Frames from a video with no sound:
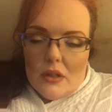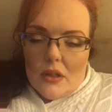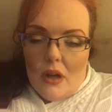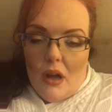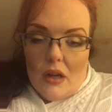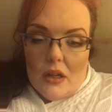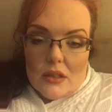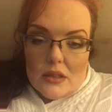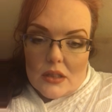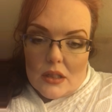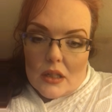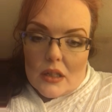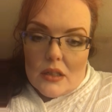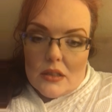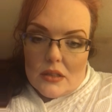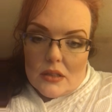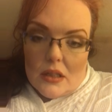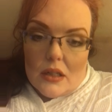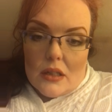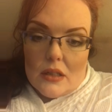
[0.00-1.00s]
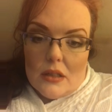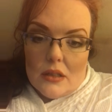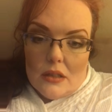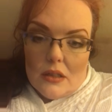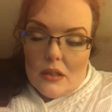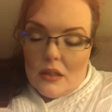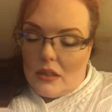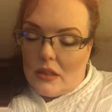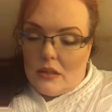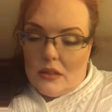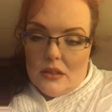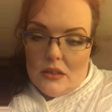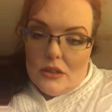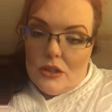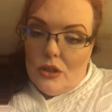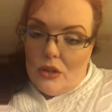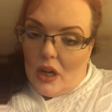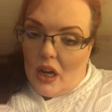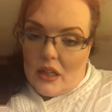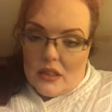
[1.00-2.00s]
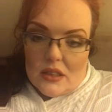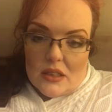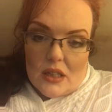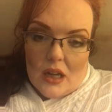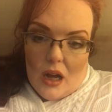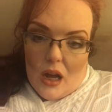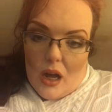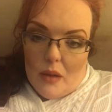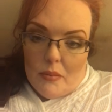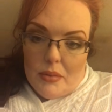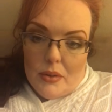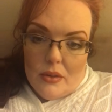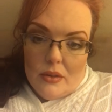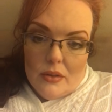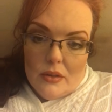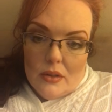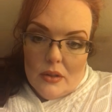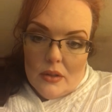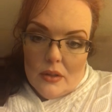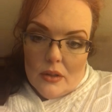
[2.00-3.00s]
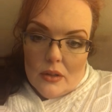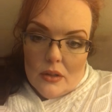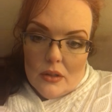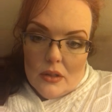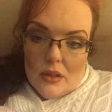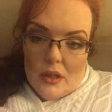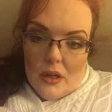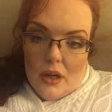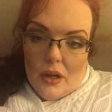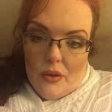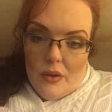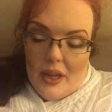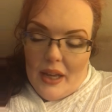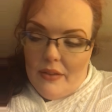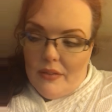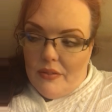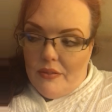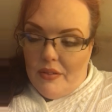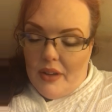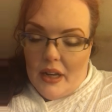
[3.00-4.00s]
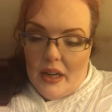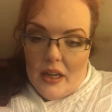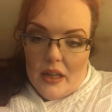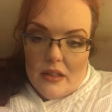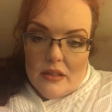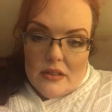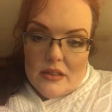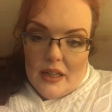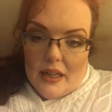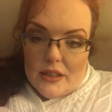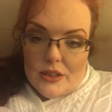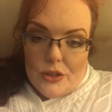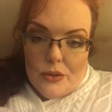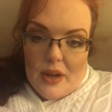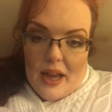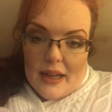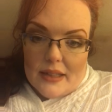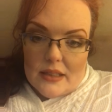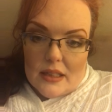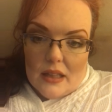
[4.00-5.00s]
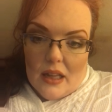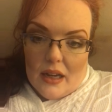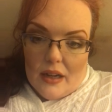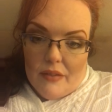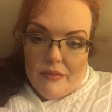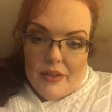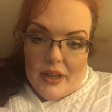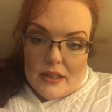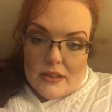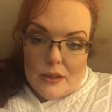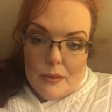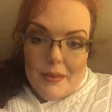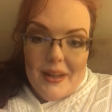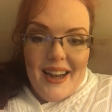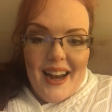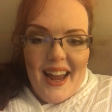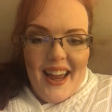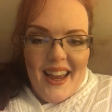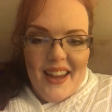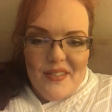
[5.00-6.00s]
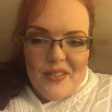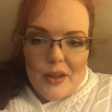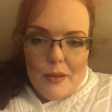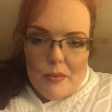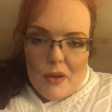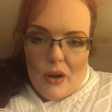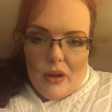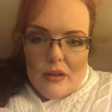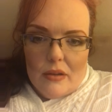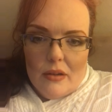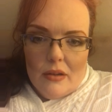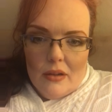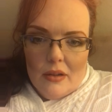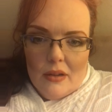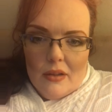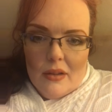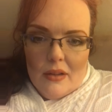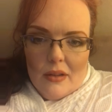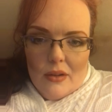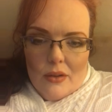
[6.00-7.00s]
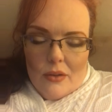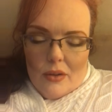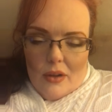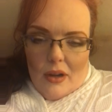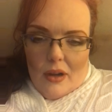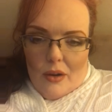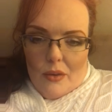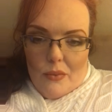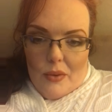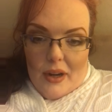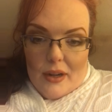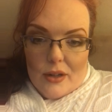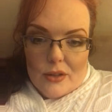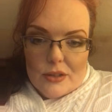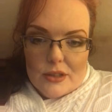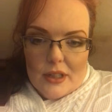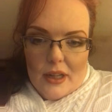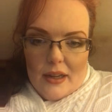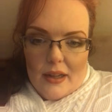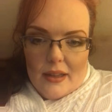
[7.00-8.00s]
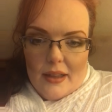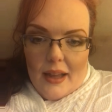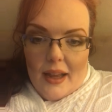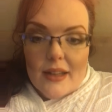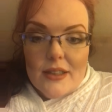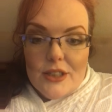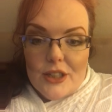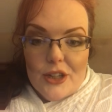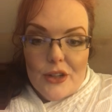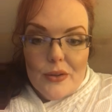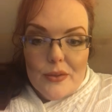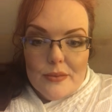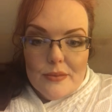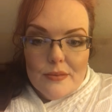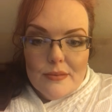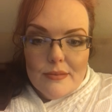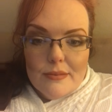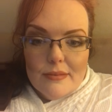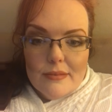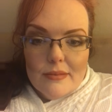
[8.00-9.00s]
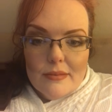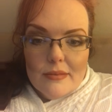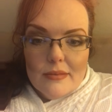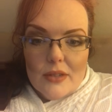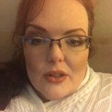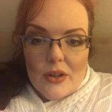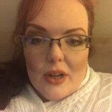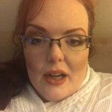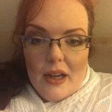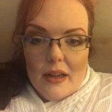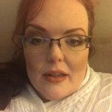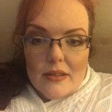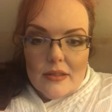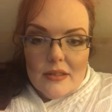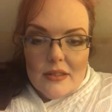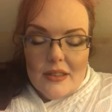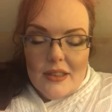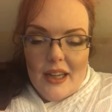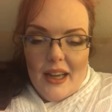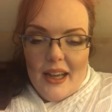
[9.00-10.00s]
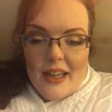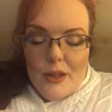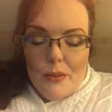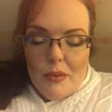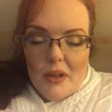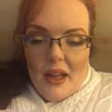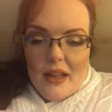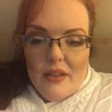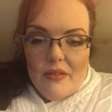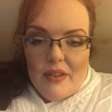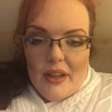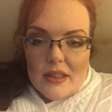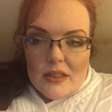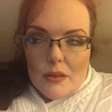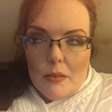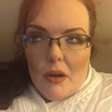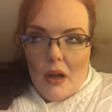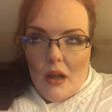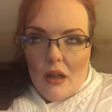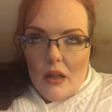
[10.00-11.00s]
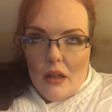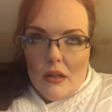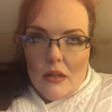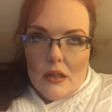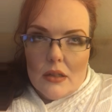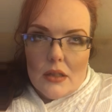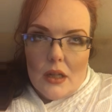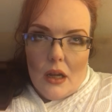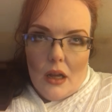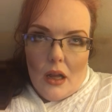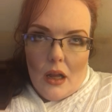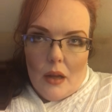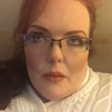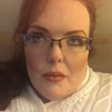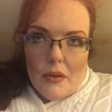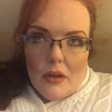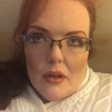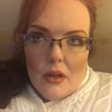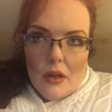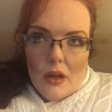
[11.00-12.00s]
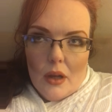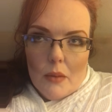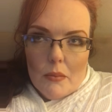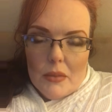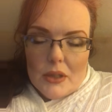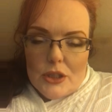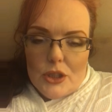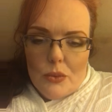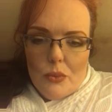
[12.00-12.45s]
Honestly, sir, you got to stop. Even Vinny said you acted like a victim, and I have him on record saying that too. Okay? Yeah, you play the victim all the time. But